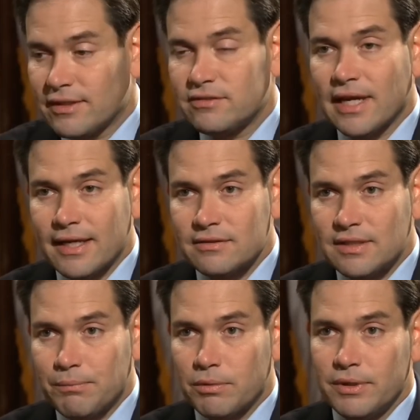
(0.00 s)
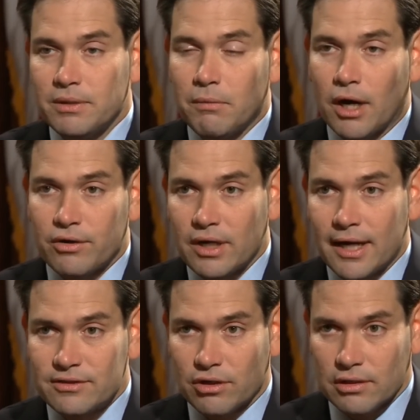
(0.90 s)
the second step would be to
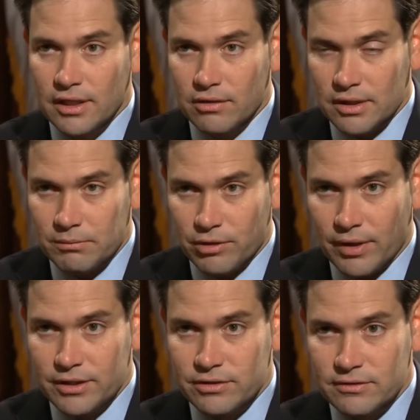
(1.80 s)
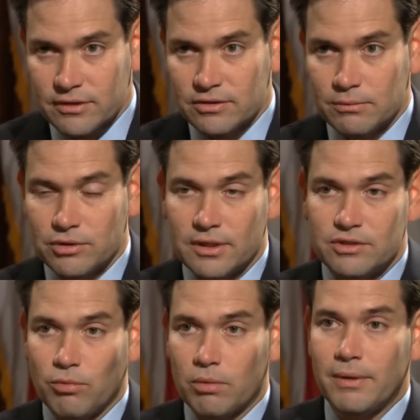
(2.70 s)
modernize our legal immigration system so that
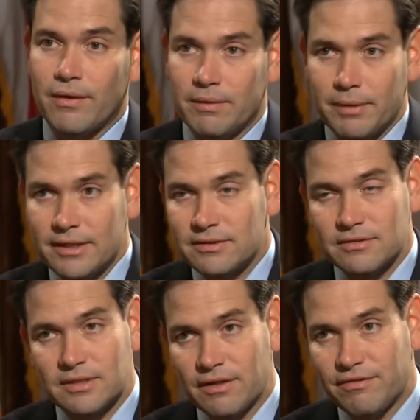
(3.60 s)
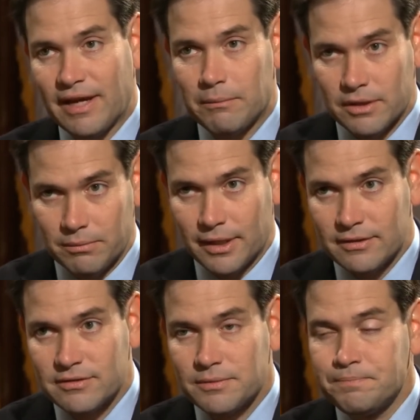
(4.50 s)
it's more merit-based instead of
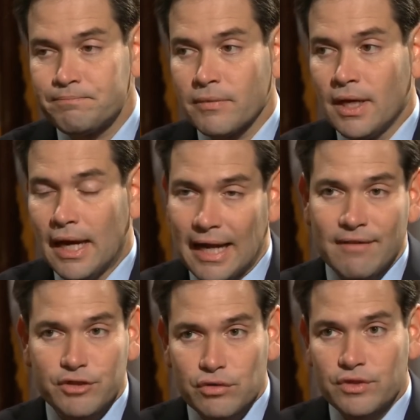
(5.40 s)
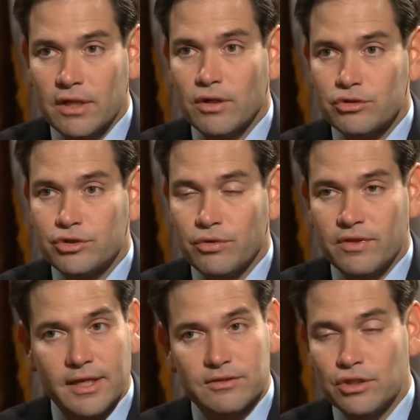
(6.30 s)
family-based. And after you've done those two
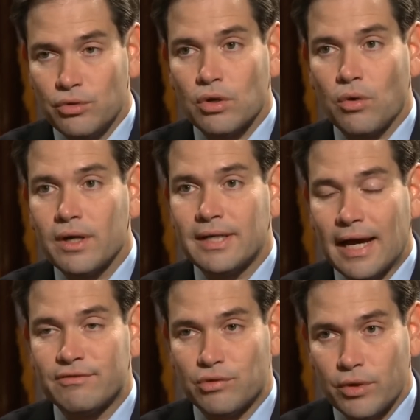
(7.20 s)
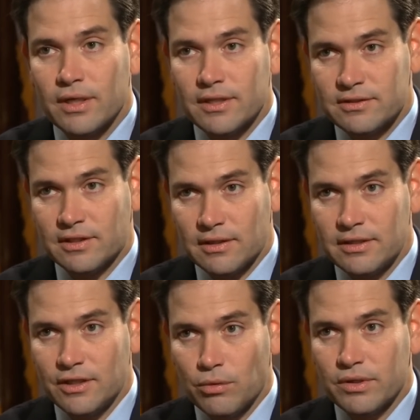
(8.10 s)
things, you're going to have to realistically
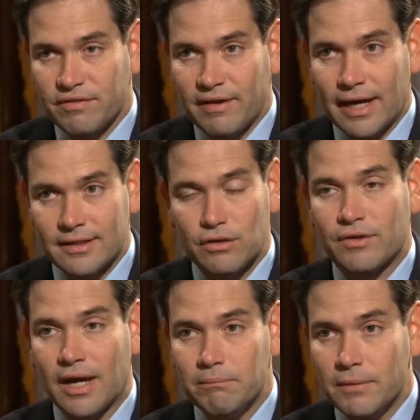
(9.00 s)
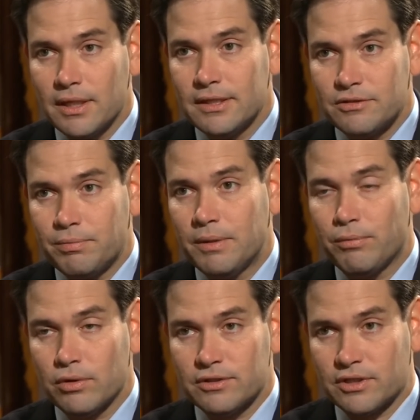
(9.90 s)
deal with the fact that you've got millions of
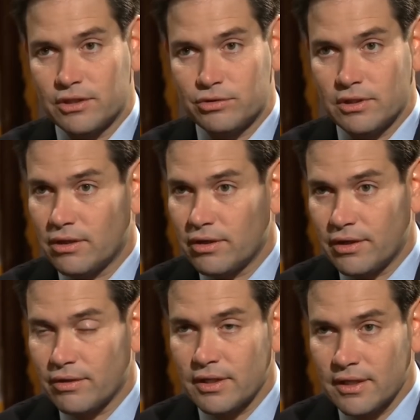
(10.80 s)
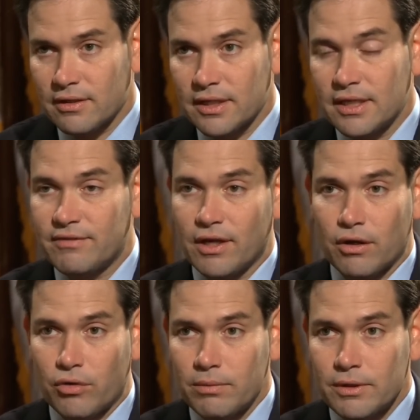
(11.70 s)
people in this country that are here illegally. If they are
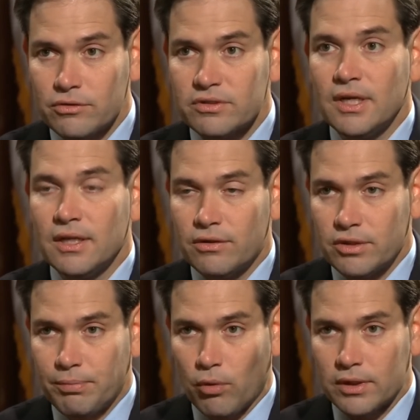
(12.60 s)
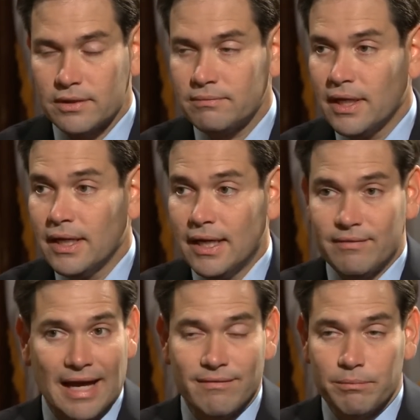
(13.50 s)
criminals, they're deported. If
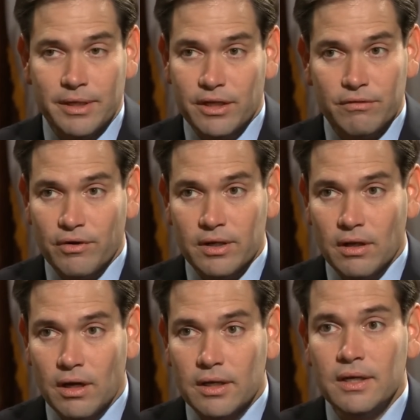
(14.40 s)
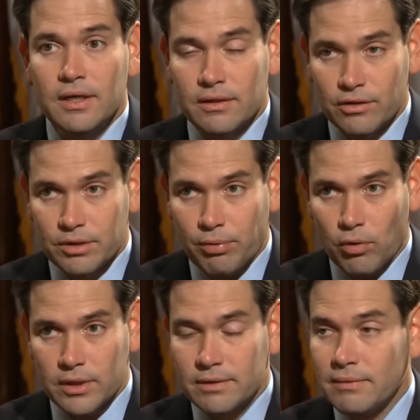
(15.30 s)
they haven't been here very long, they're
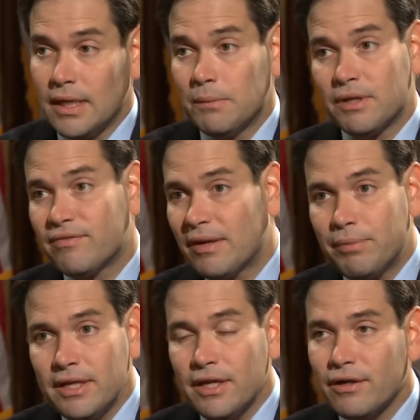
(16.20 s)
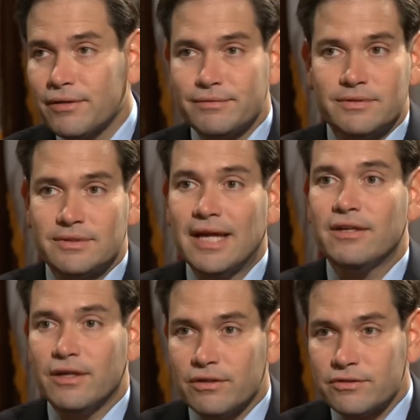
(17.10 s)
deported. But if they've been here 10
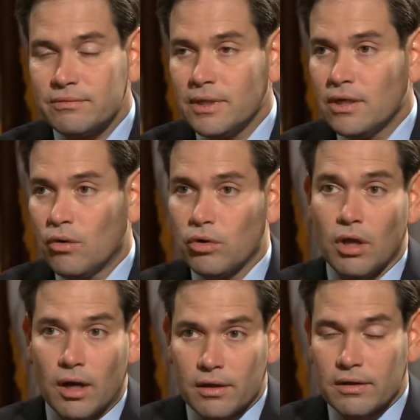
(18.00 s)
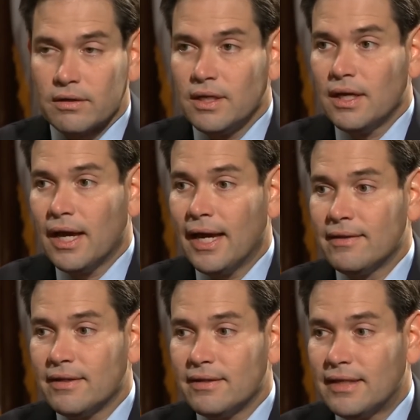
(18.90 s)
years or longer,
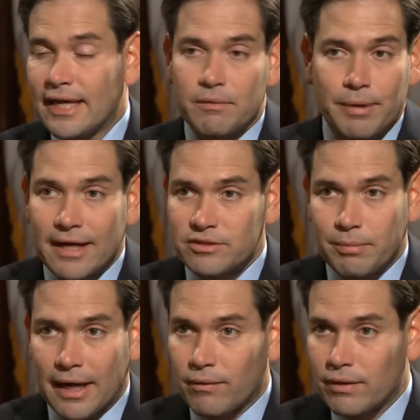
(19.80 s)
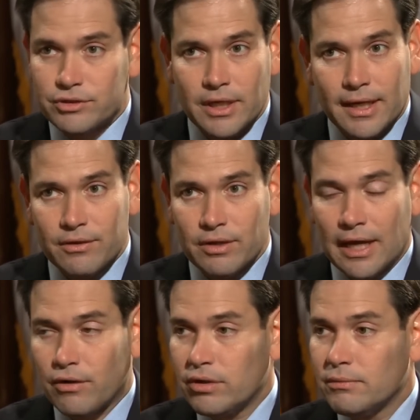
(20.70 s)
and they can pass a background check and they're
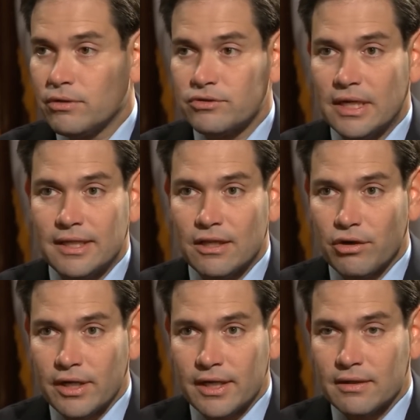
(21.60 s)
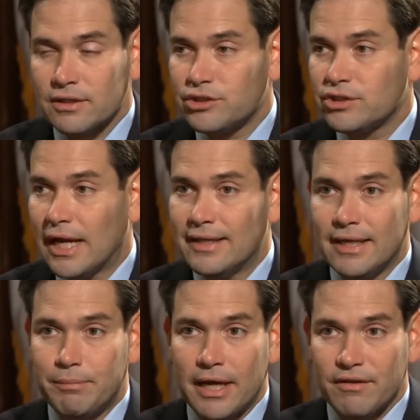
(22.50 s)
not criminals, and they learn English, and
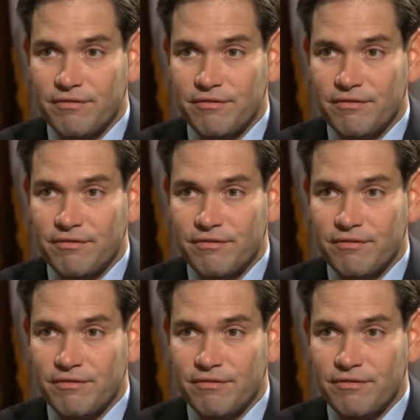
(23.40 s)
they pay a